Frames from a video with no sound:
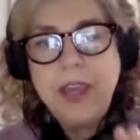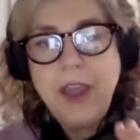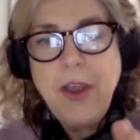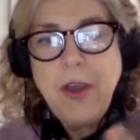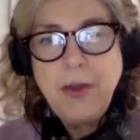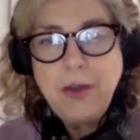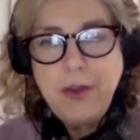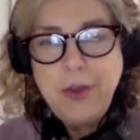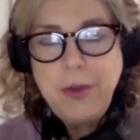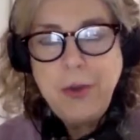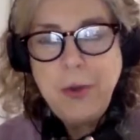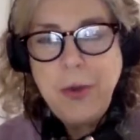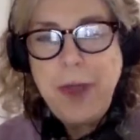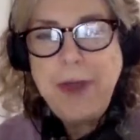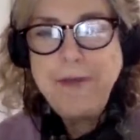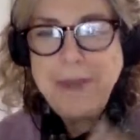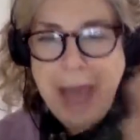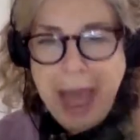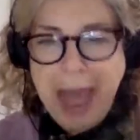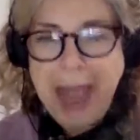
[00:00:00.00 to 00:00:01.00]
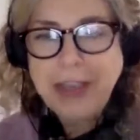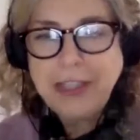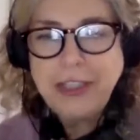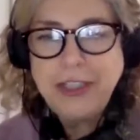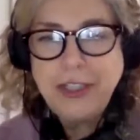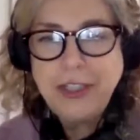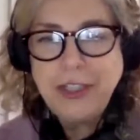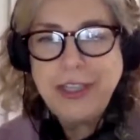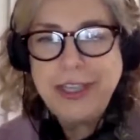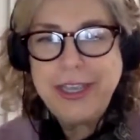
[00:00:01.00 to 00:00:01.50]
you have
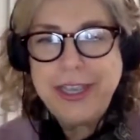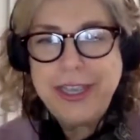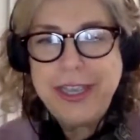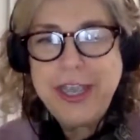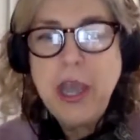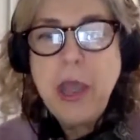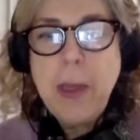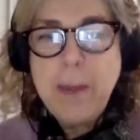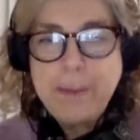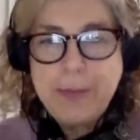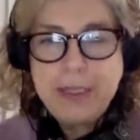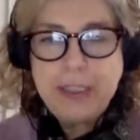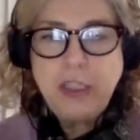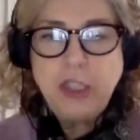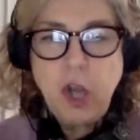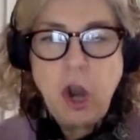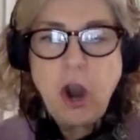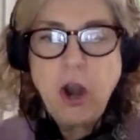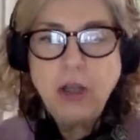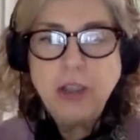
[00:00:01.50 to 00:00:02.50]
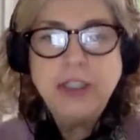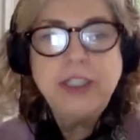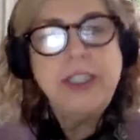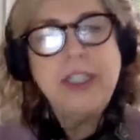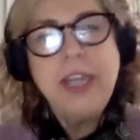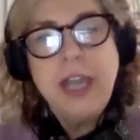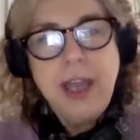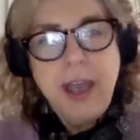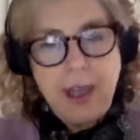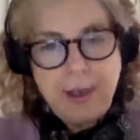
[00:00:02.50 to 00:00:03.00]
actually been charged
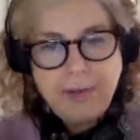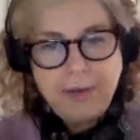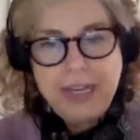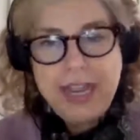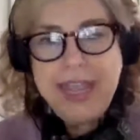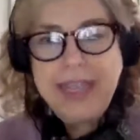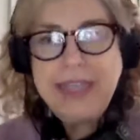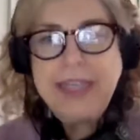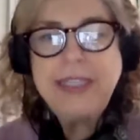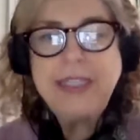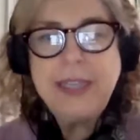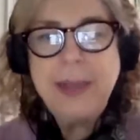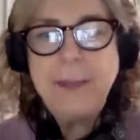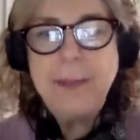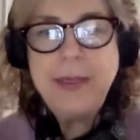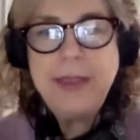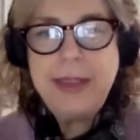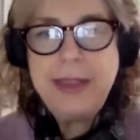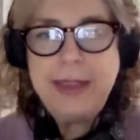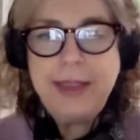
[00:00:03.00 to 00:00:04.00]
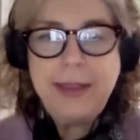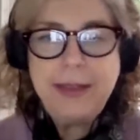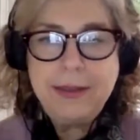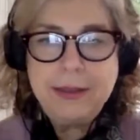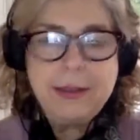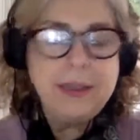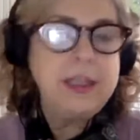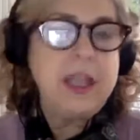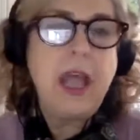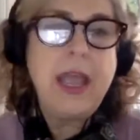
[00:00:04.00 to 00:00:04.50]
of taking somebody
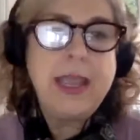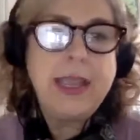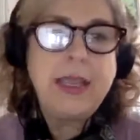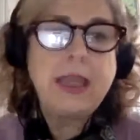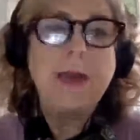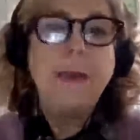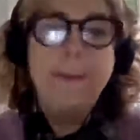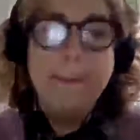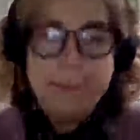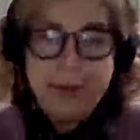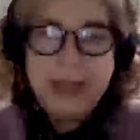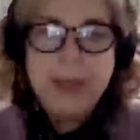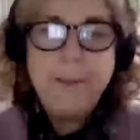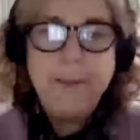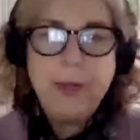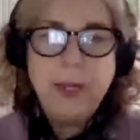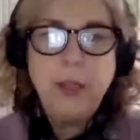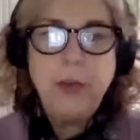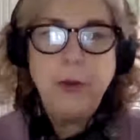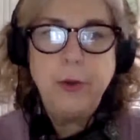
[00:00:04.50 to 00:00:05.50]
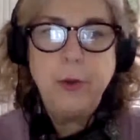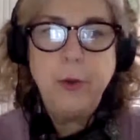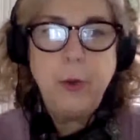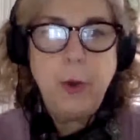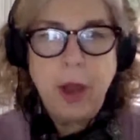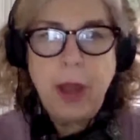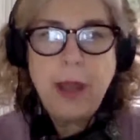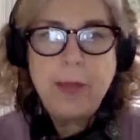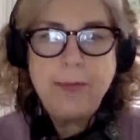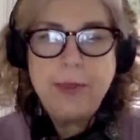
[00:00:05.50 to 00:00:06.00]
like Big Blue,
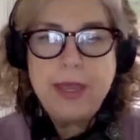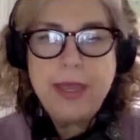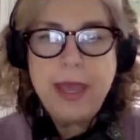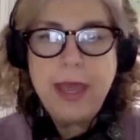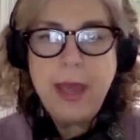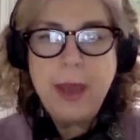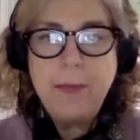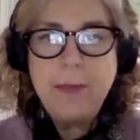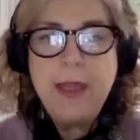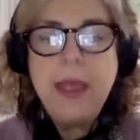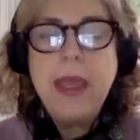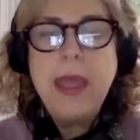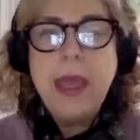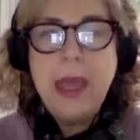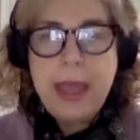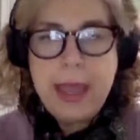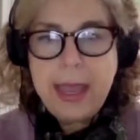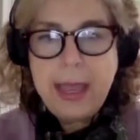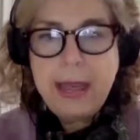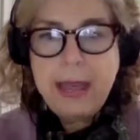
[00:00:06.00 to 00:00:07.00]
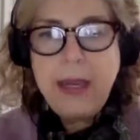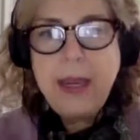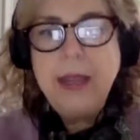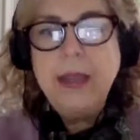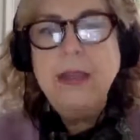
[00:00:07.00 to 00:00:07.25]
IBM, and